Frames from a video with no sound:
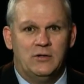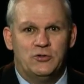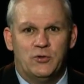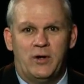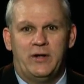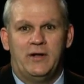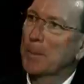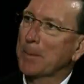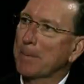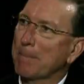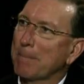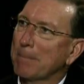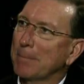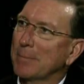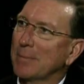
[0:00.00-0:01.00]
Joining us
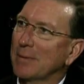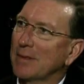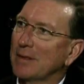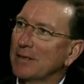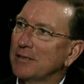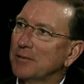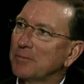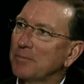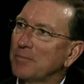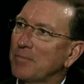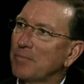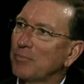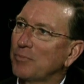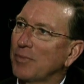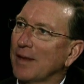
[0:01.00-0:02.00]
today to talk about that is
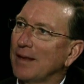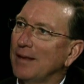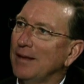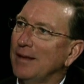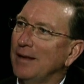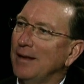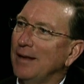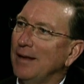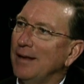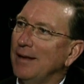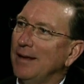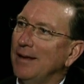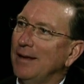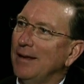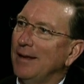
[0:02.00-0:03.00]
property appraiser Ken
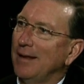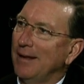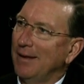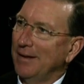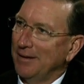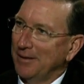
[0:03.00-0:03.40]
Pruitt. Good to